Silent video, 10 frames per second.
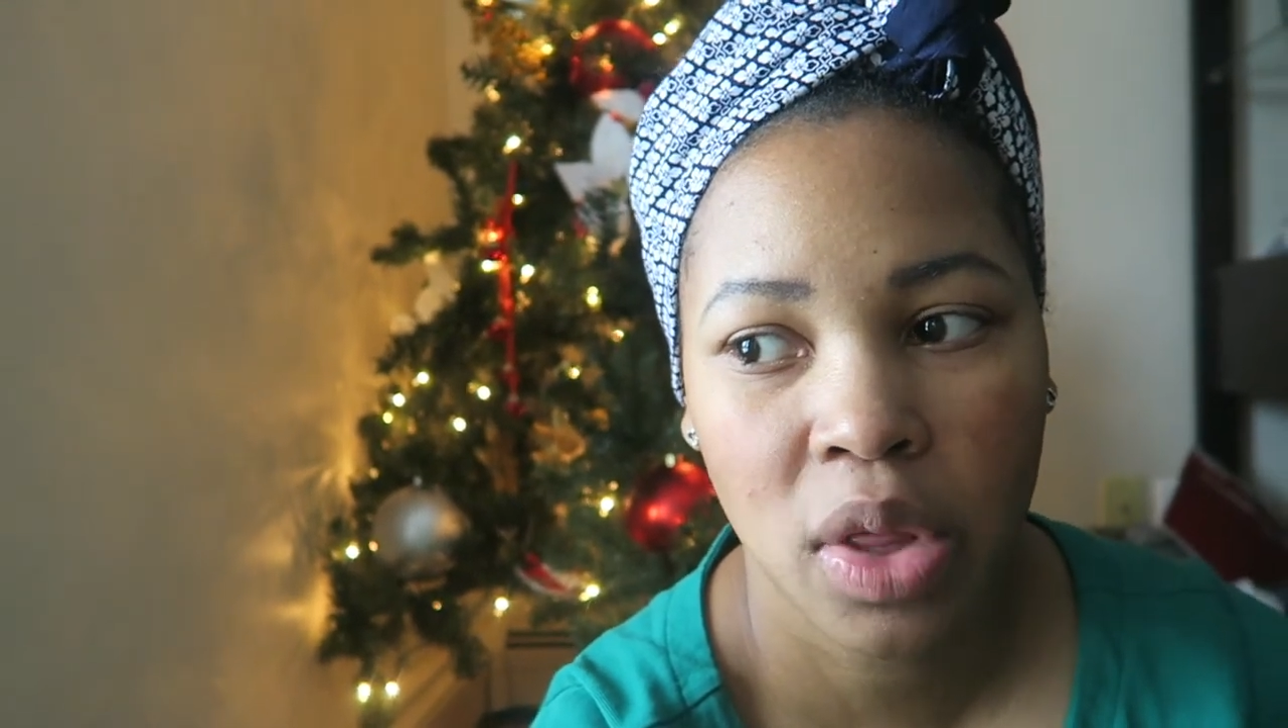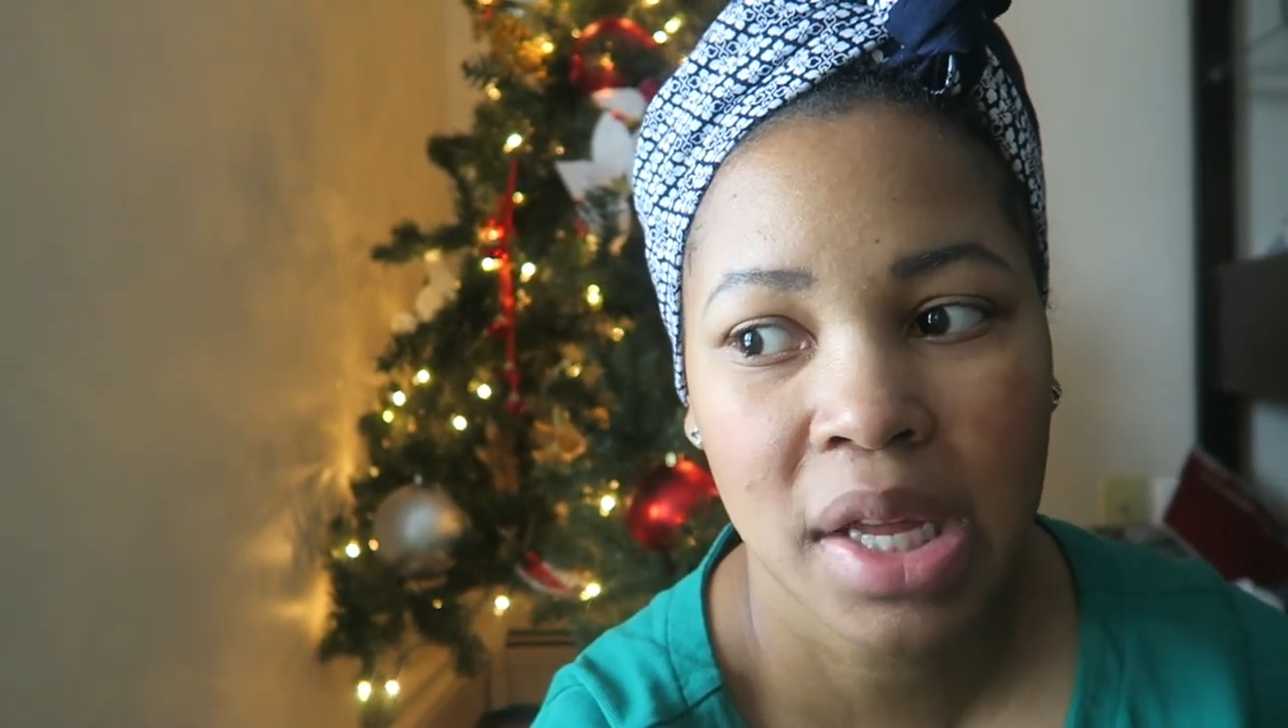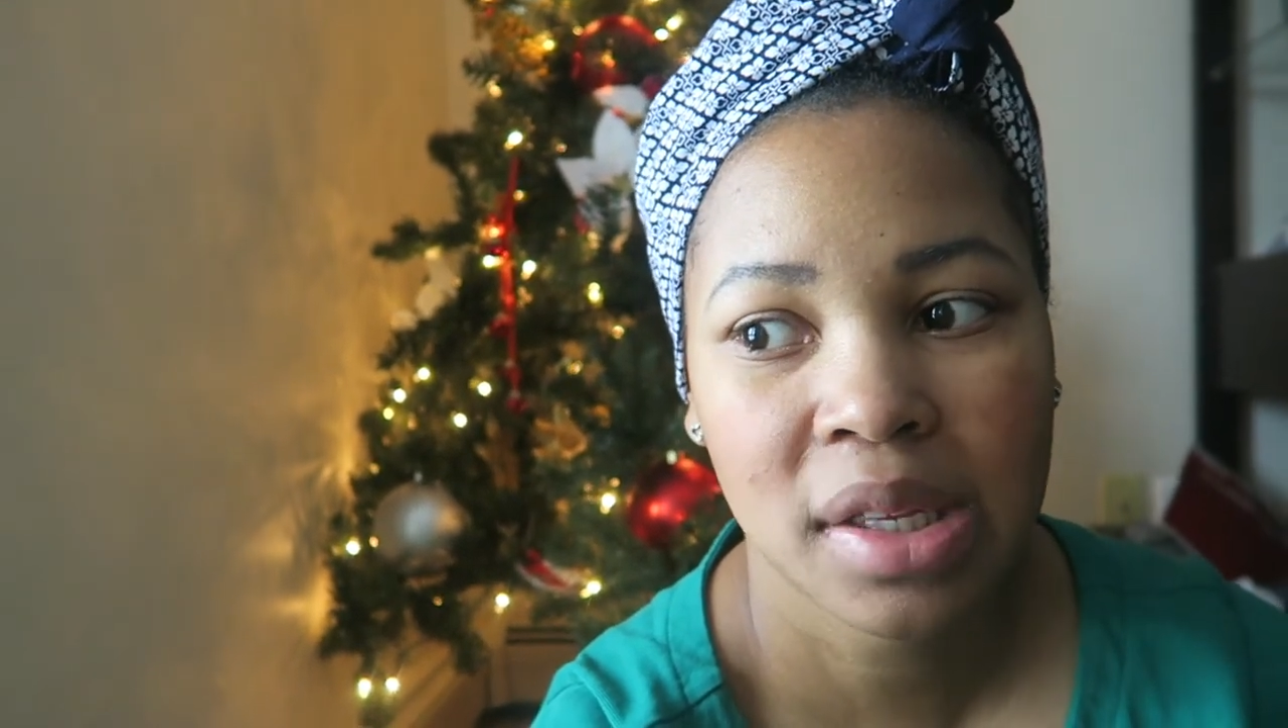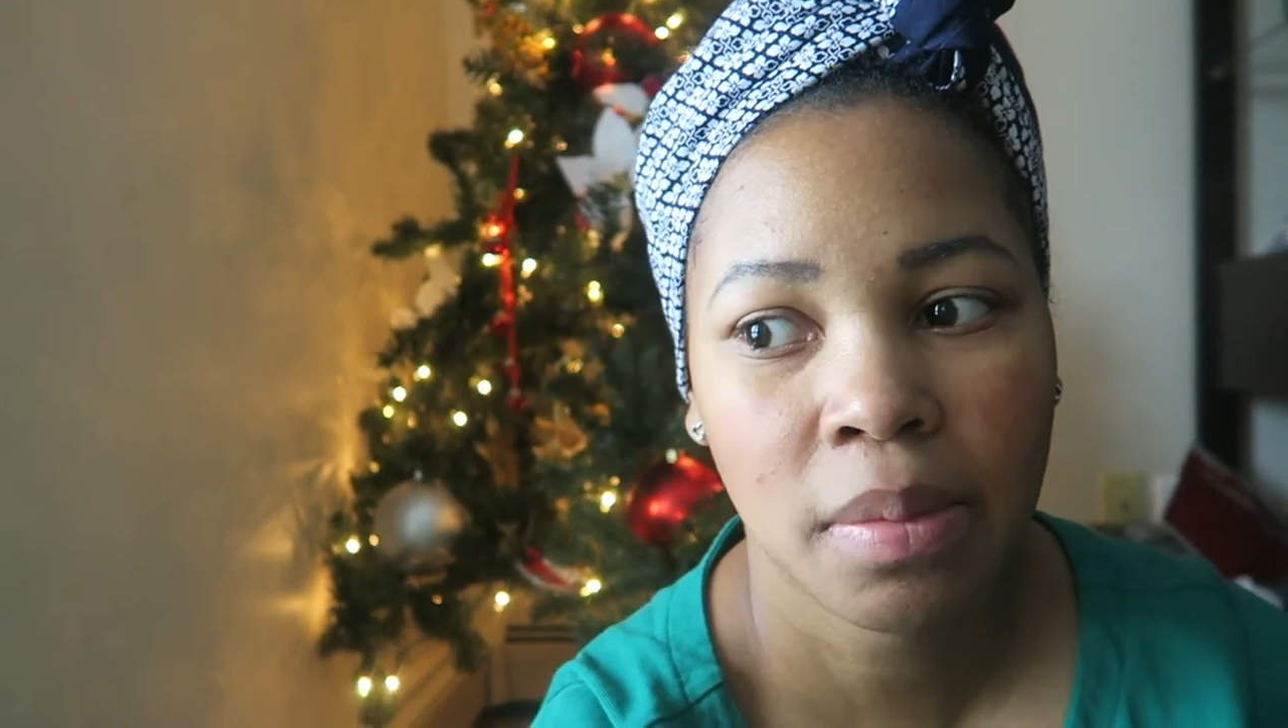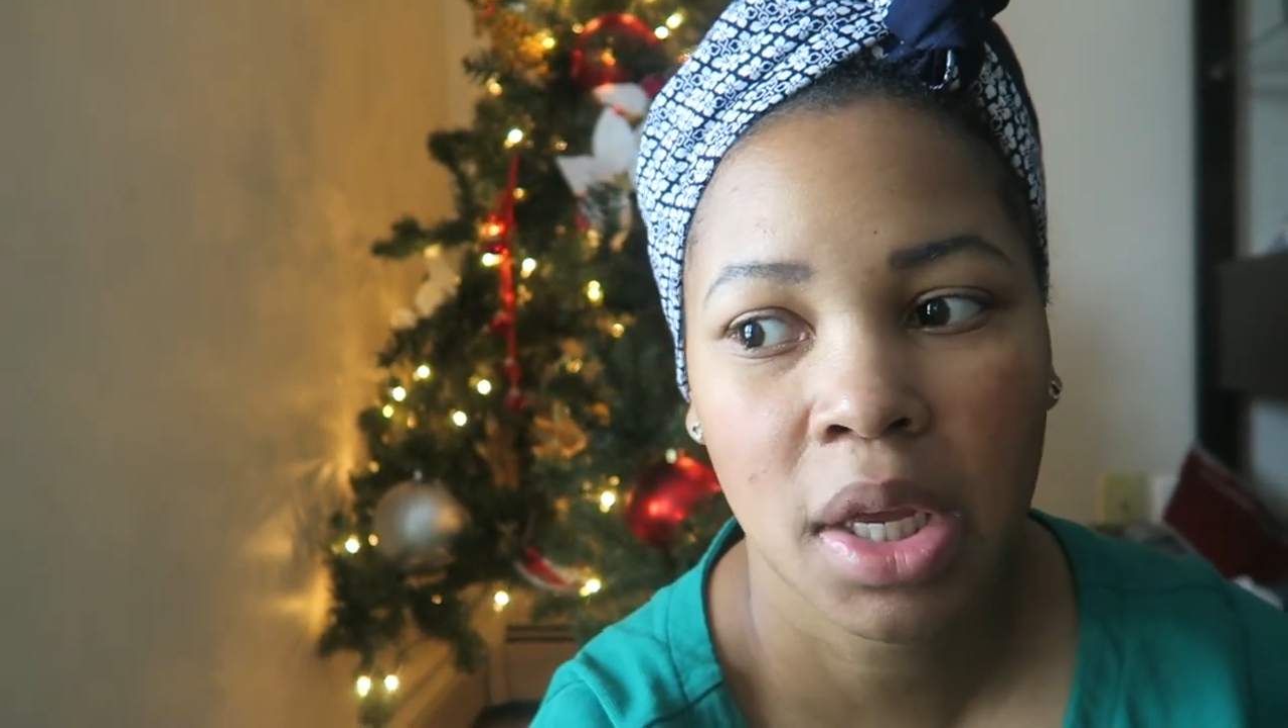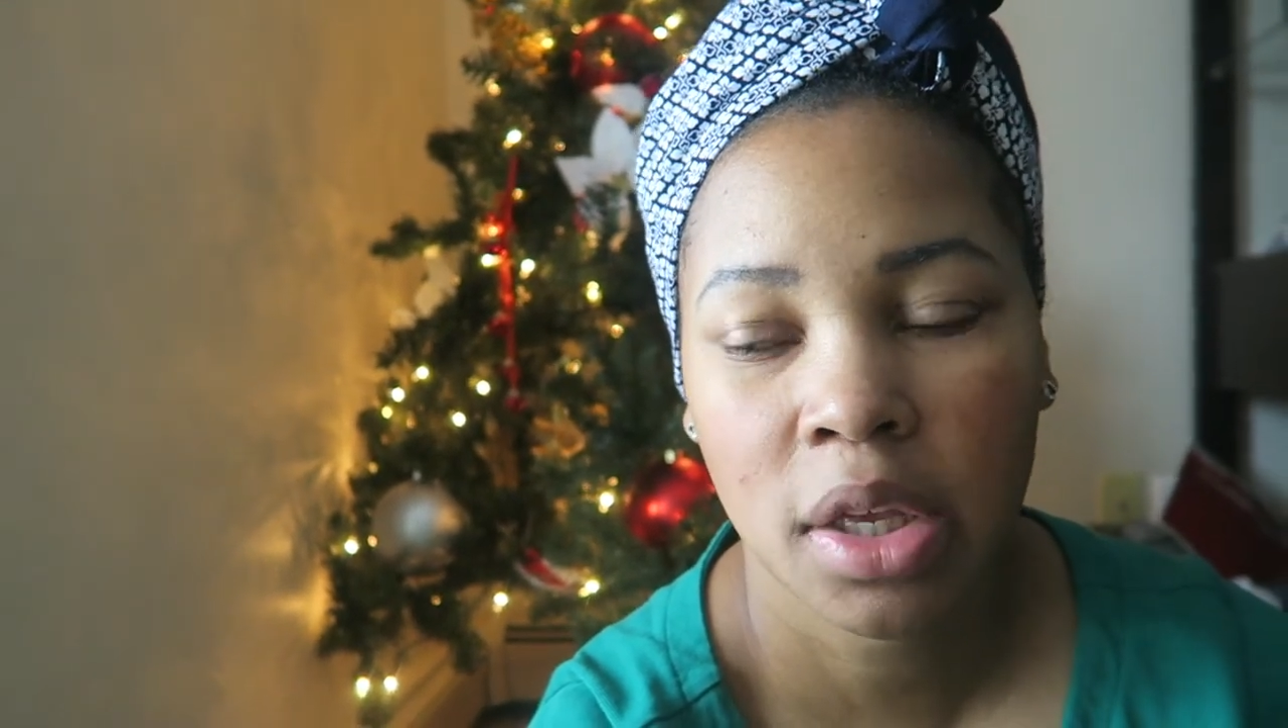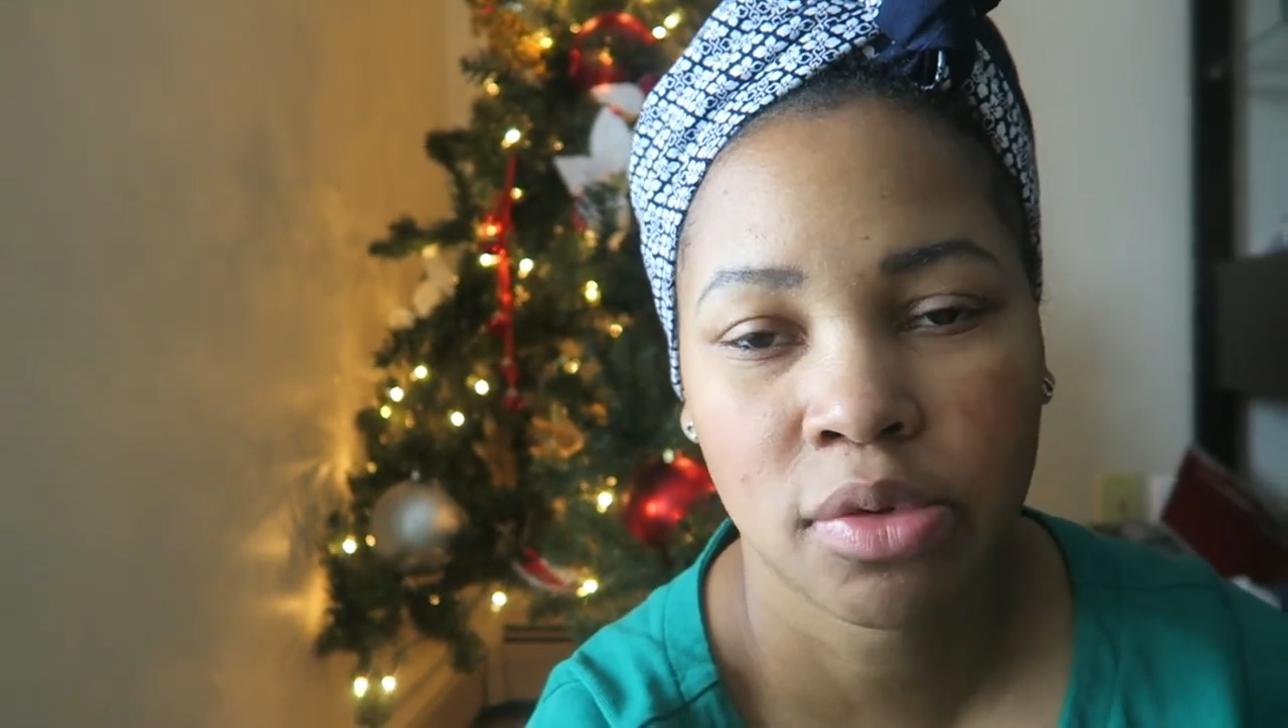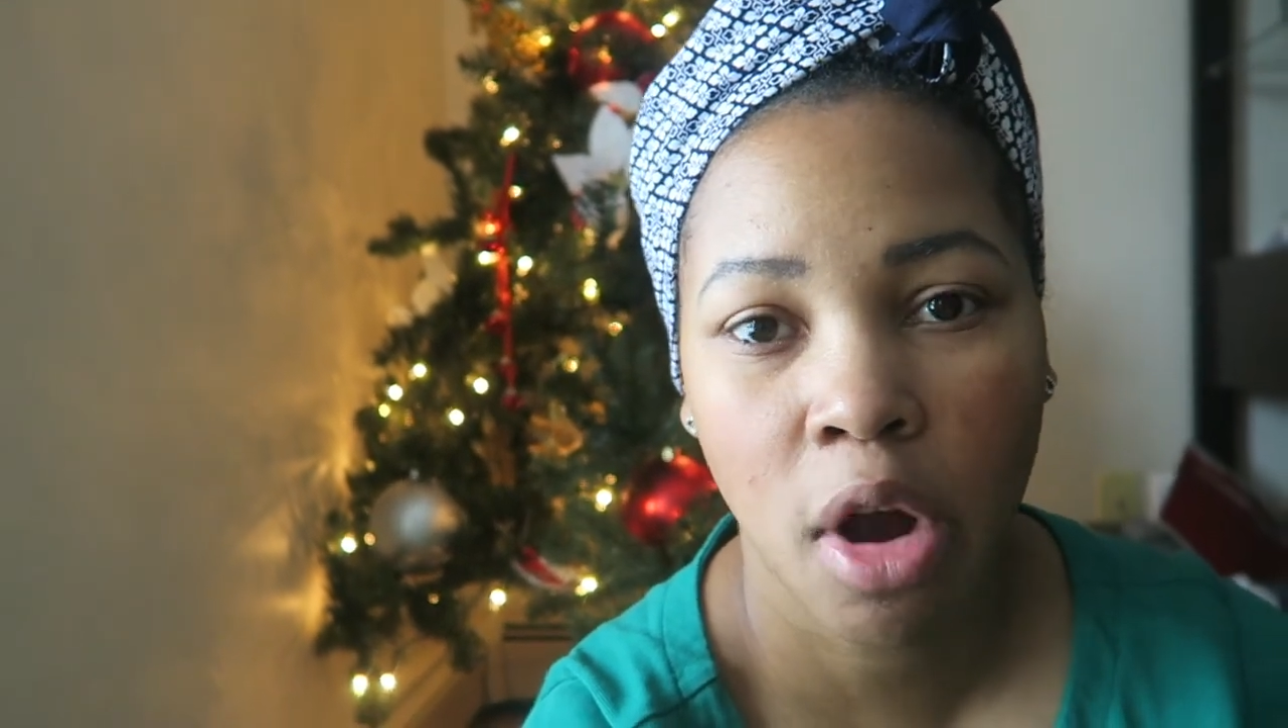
that something is